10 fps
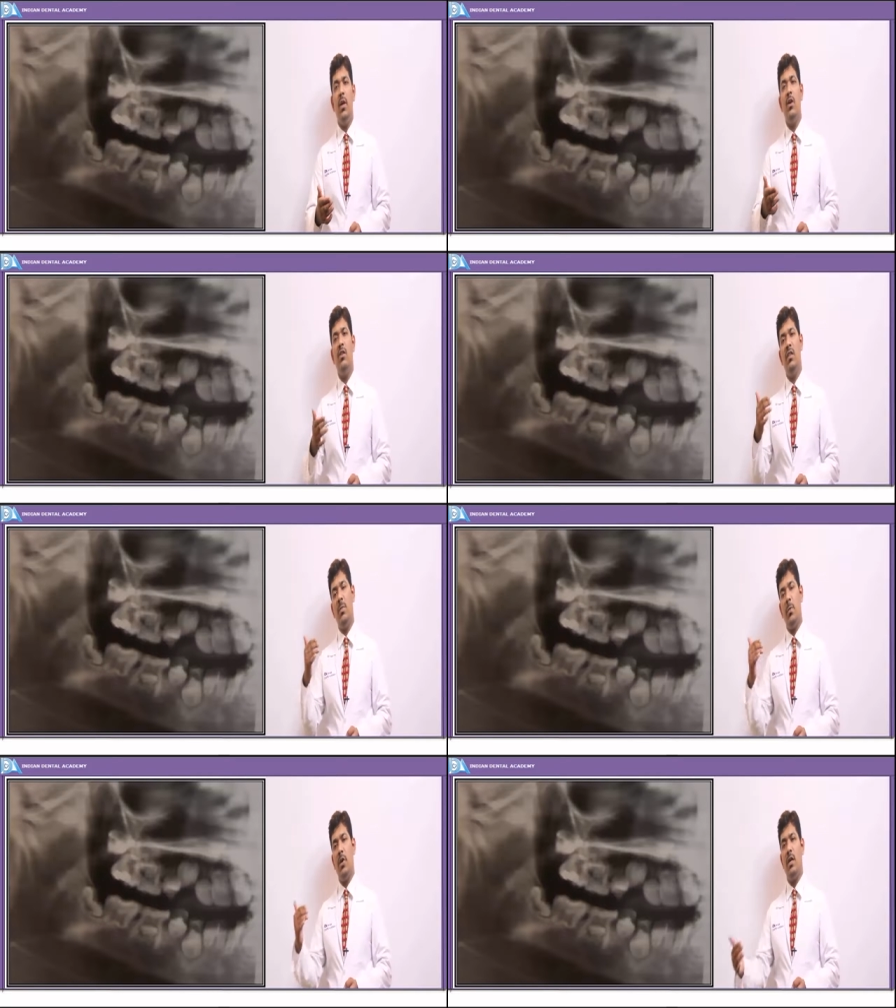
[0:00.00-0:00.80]
because of
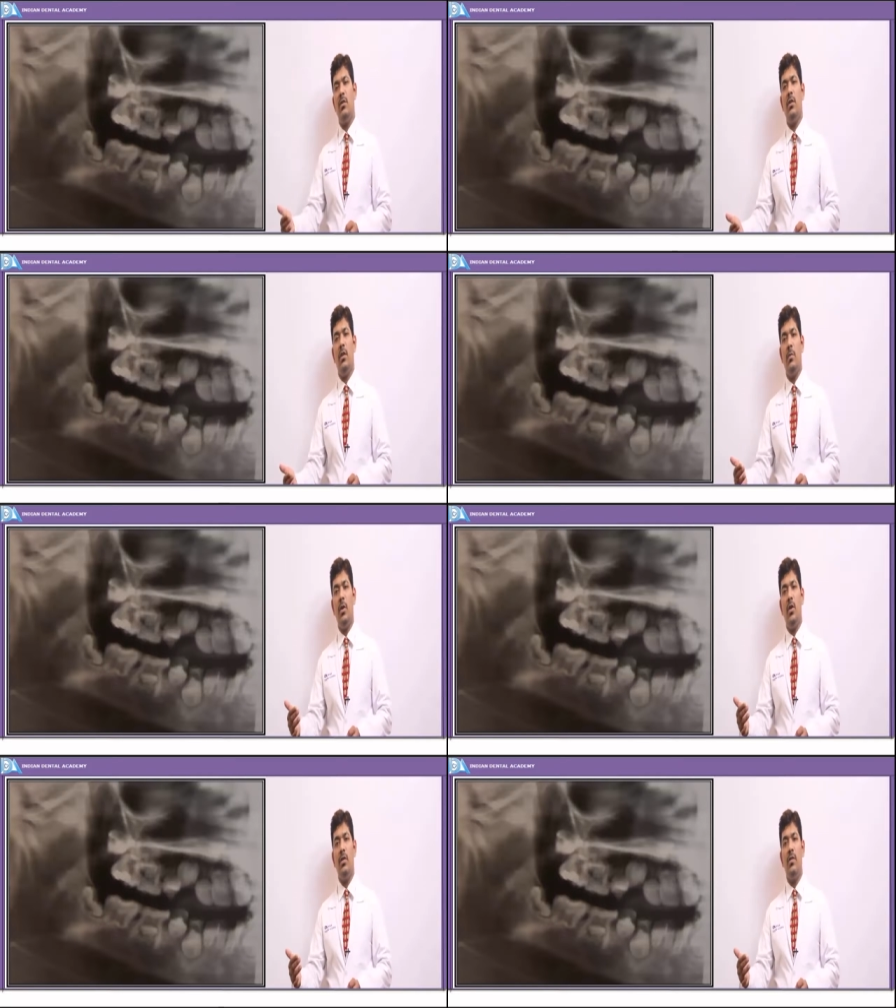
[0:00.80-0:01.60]
the production, uh,
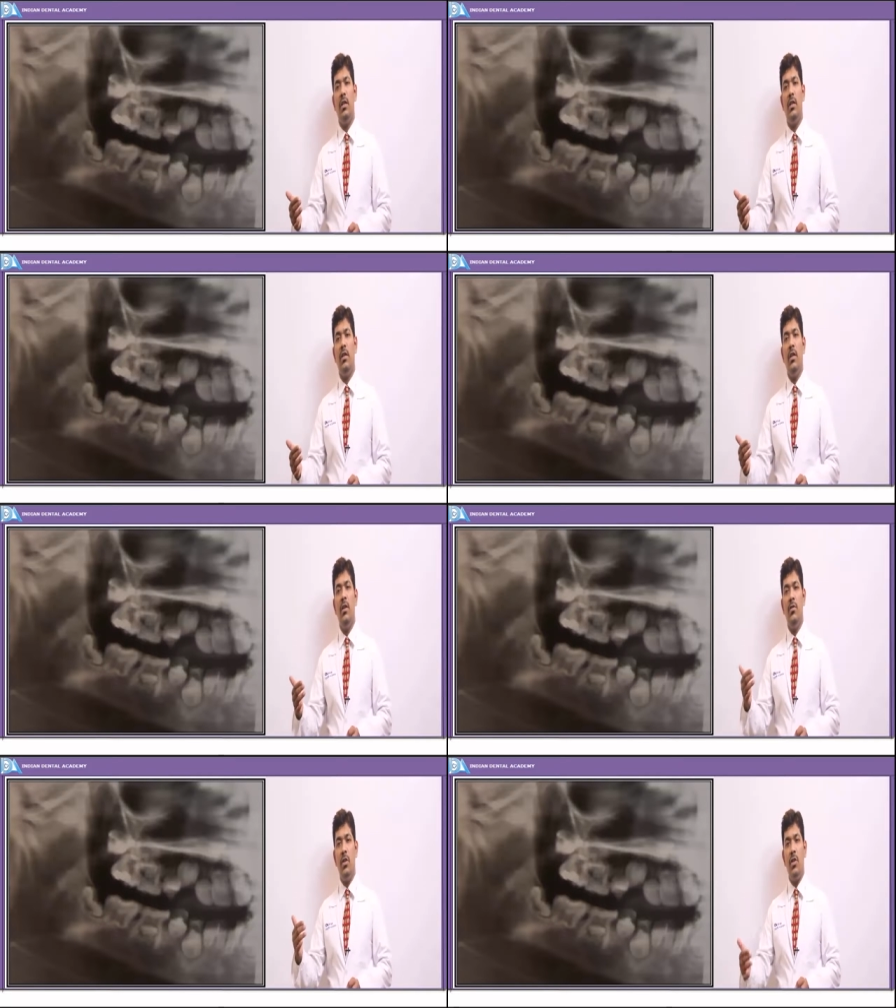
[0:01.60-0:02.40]
because of the
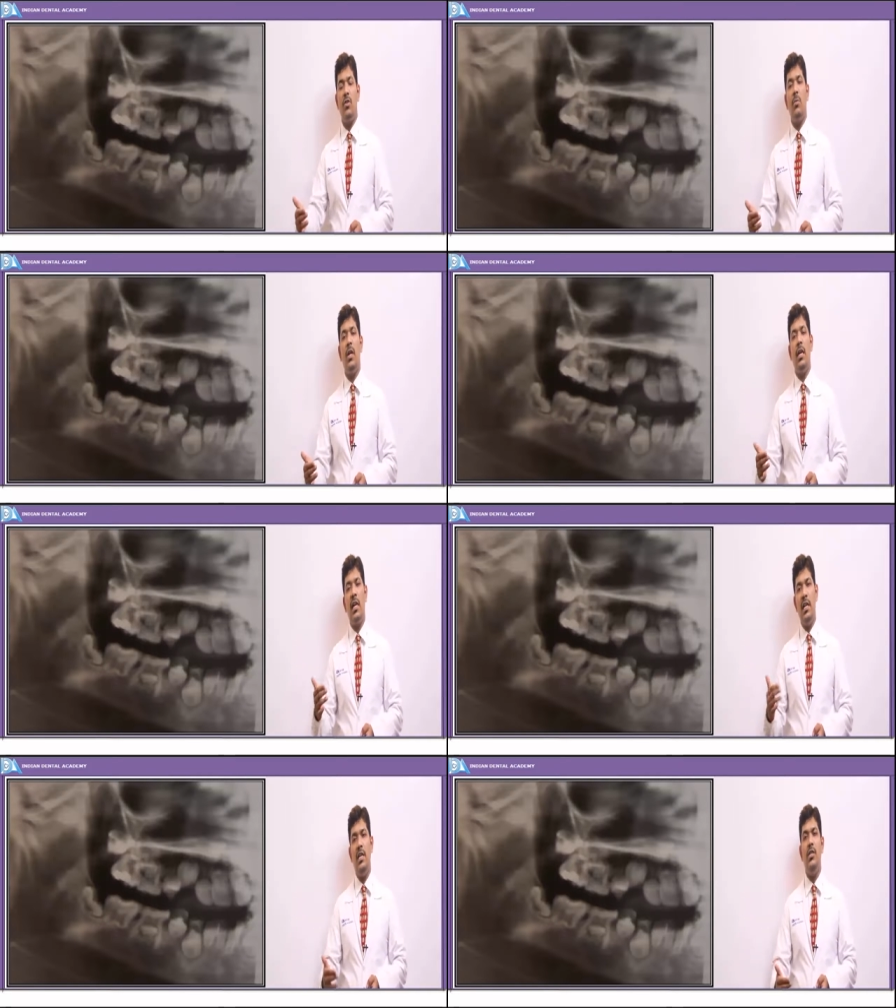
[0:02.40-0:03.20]
xerostomic
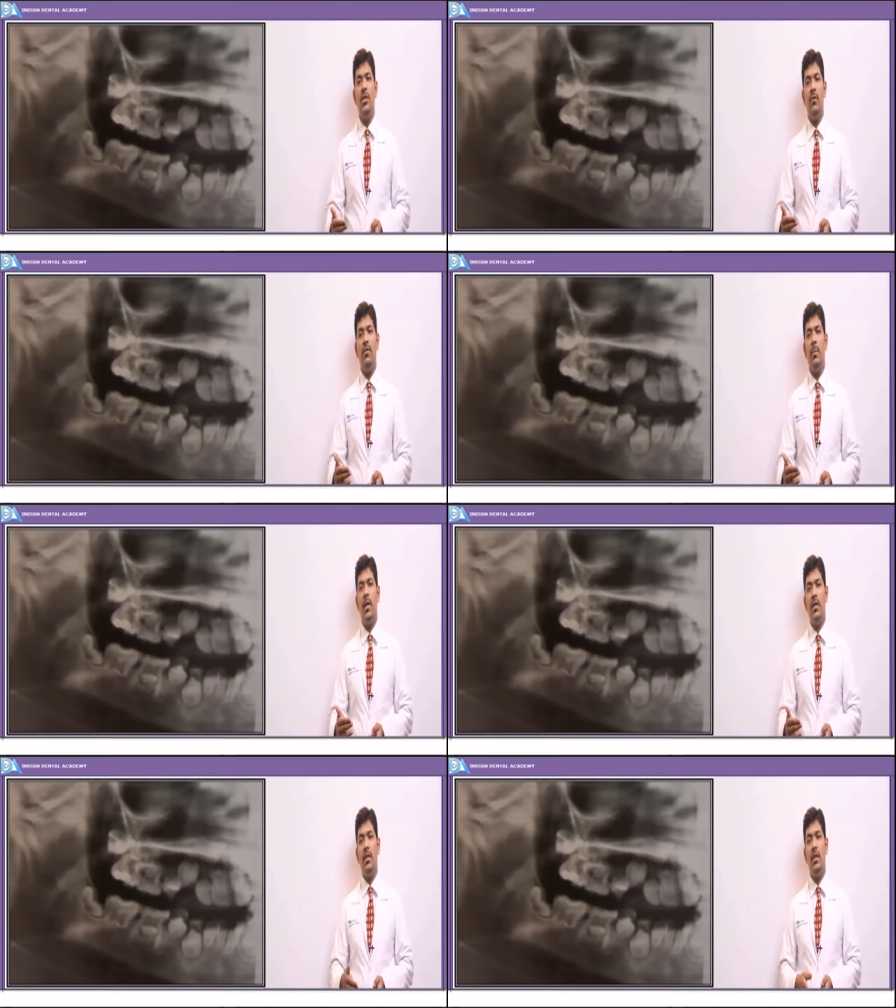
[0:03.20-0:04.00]
condition of the
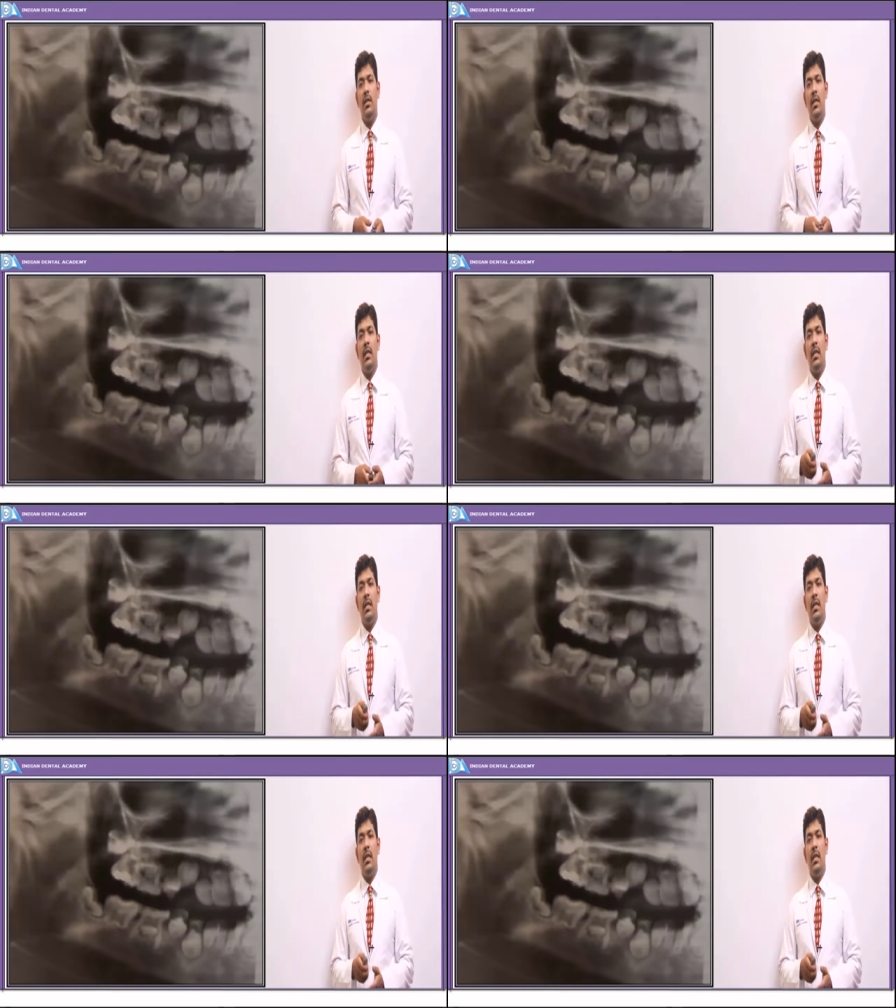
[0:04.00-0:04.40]
patient,